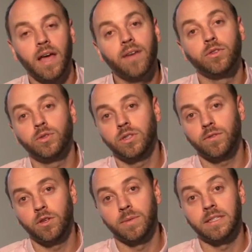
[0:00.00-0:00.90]
evolution of
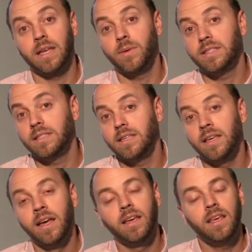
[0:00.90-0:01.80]
humans that we see
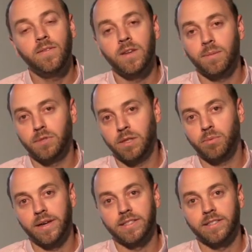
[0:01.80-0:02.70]
even up to the
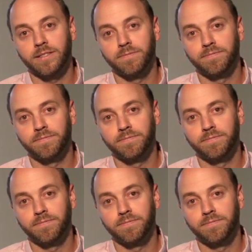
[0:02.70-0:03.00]
present.